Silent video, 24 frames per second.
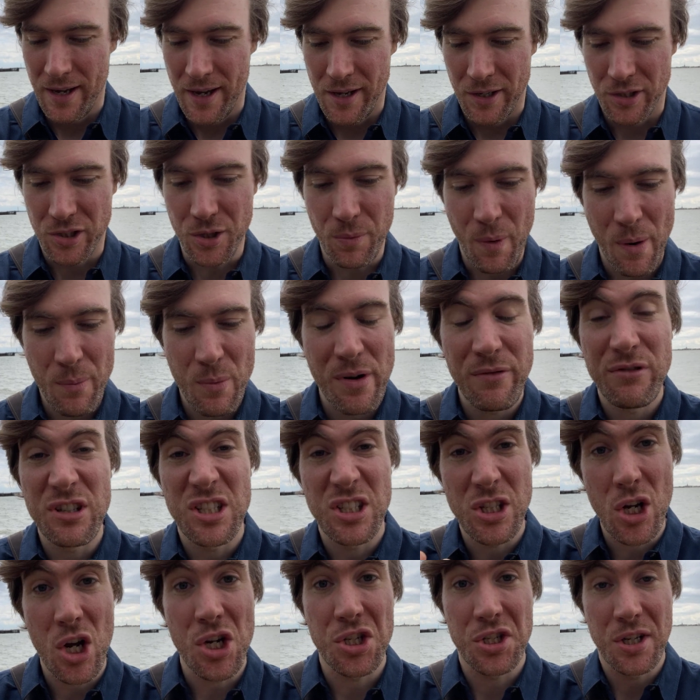So when we're
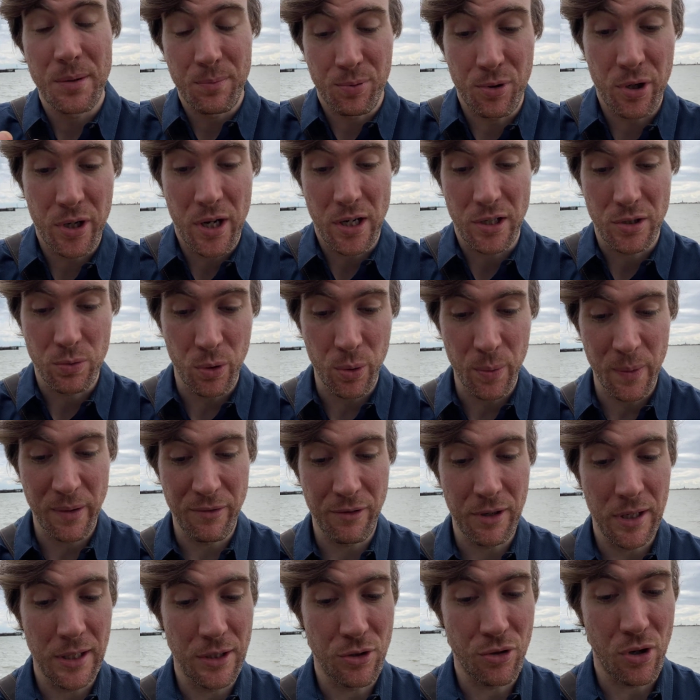researching products, what are we
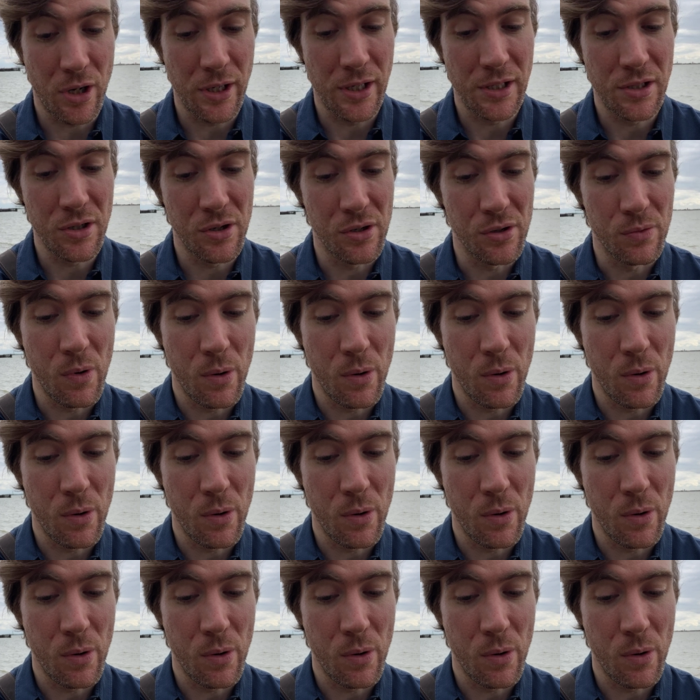really trying to do?